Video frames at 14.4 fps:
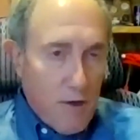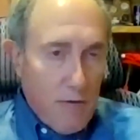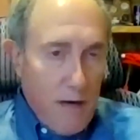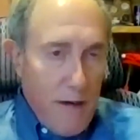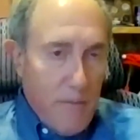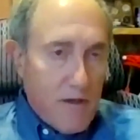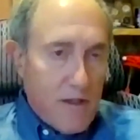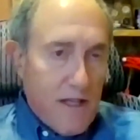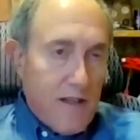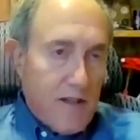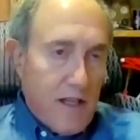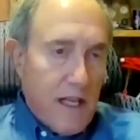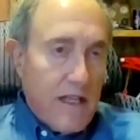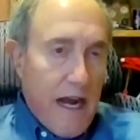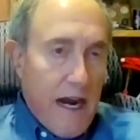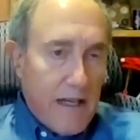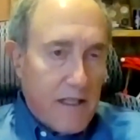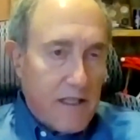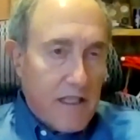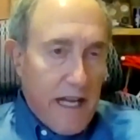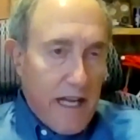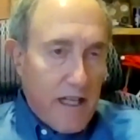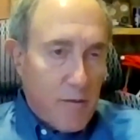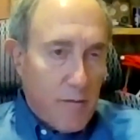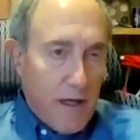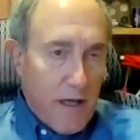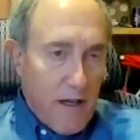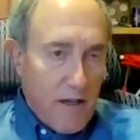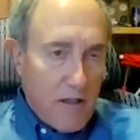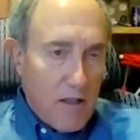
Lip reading: to represent the United States because